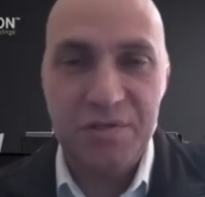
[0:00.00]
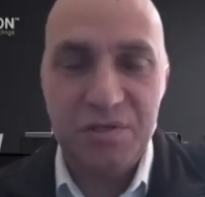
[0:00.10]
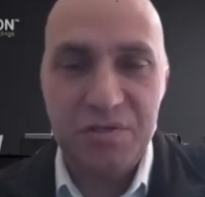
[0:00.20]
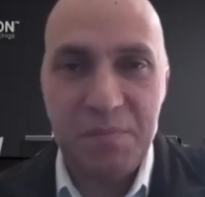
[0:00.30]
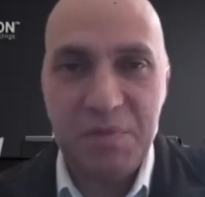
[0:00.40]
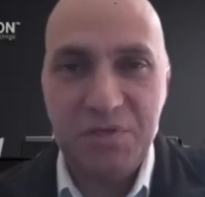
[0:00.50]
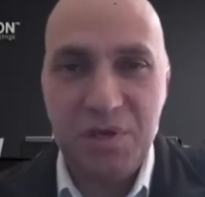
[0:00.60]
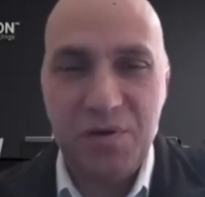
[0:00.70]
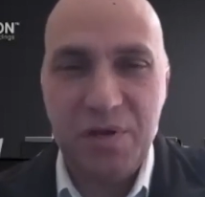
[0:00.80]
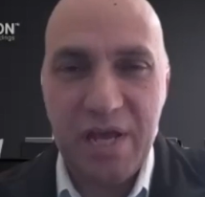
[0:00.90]
So
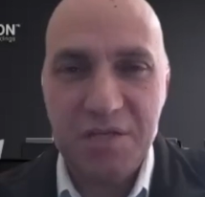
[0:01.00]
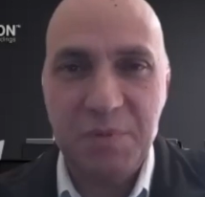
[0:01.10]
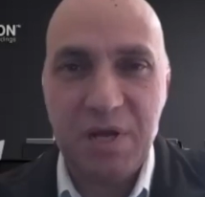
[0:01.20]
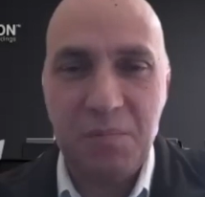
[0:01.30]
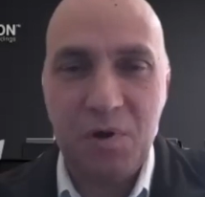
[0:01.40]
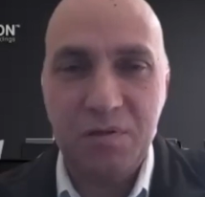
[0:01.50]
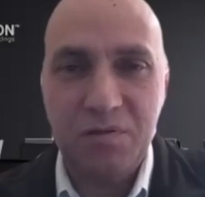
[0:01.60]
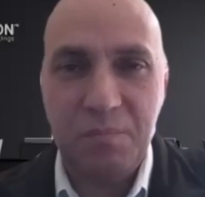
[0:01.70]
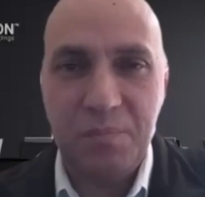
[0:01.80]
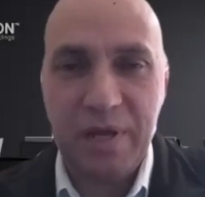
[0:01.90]
cybersecurity has become a hot
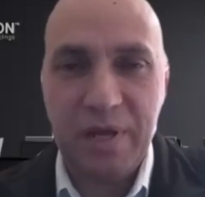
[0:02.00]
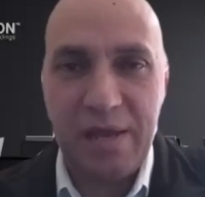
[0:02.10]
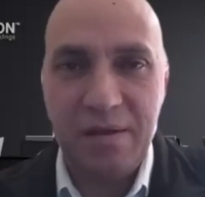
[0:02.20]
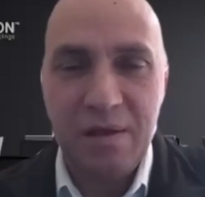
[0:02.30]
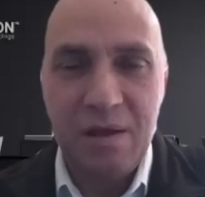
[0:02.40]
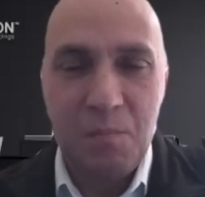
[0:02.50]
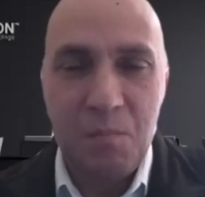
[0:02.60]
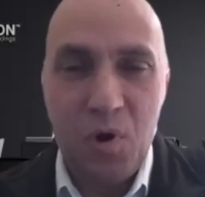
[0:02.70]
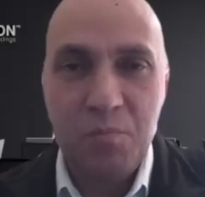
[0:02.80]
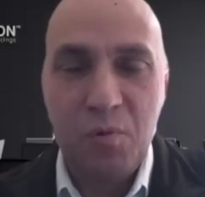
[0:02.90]
topic, and
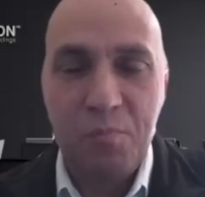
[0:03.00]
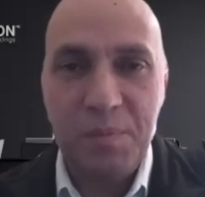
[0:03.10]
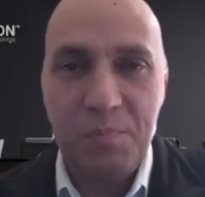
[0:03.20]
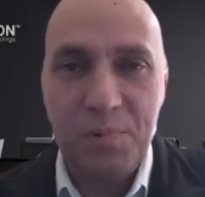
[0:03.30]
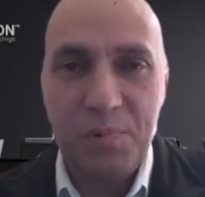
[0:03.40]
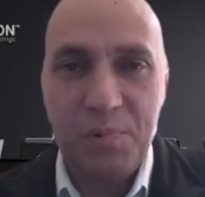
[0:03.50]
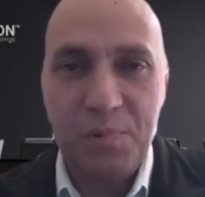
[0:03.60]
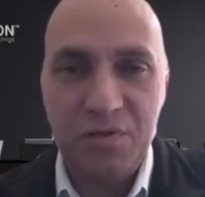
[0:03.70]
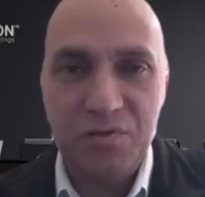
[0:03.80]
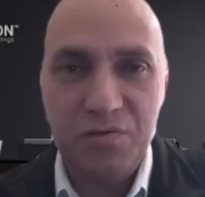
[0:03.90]
more people are
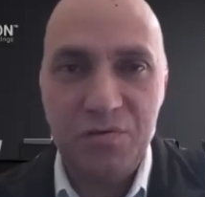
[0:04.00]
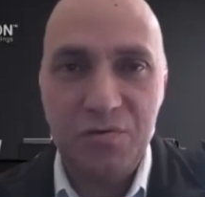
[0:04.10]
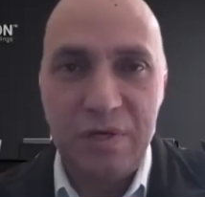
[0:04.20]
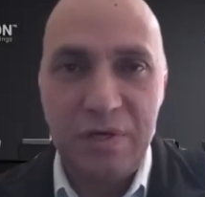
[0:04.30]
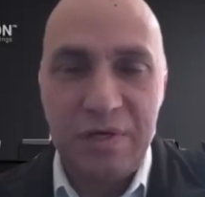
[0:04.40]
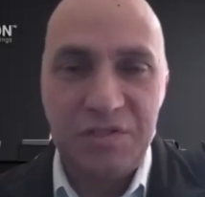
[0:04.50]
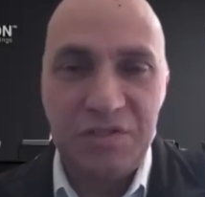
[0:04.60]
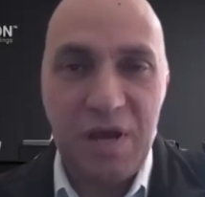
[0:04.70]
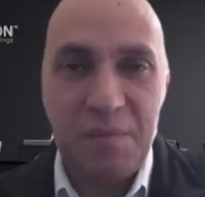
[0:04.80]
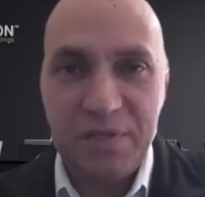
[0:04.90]
starting to
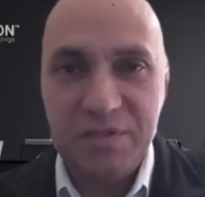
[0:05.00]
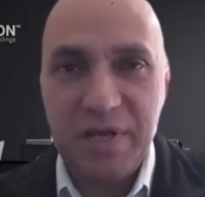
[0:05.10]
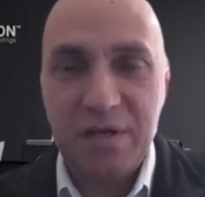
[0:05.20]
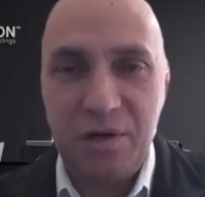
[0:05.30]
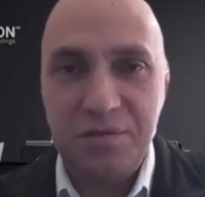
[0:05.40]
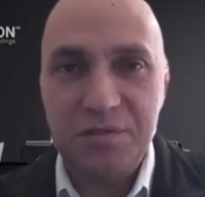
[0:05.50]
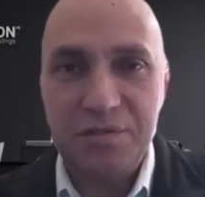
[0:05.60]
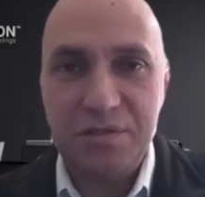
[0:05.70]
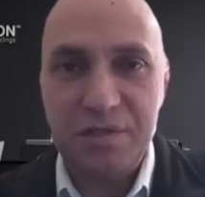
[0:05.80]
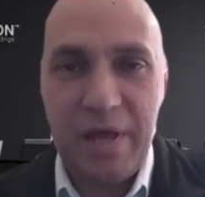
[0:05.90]
sit up and take
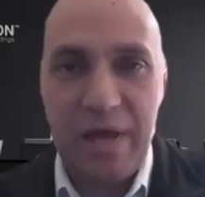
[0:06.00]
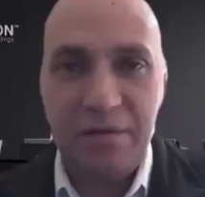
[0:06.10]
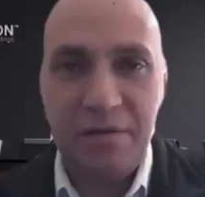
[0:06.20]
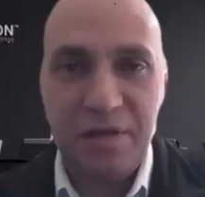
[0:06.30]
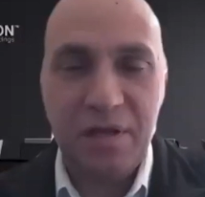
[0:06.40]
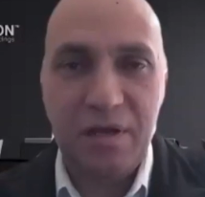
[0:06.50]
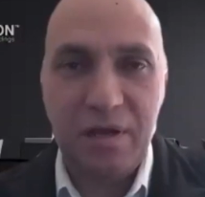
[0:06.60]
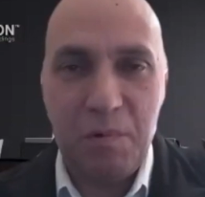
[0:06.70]
notice and think,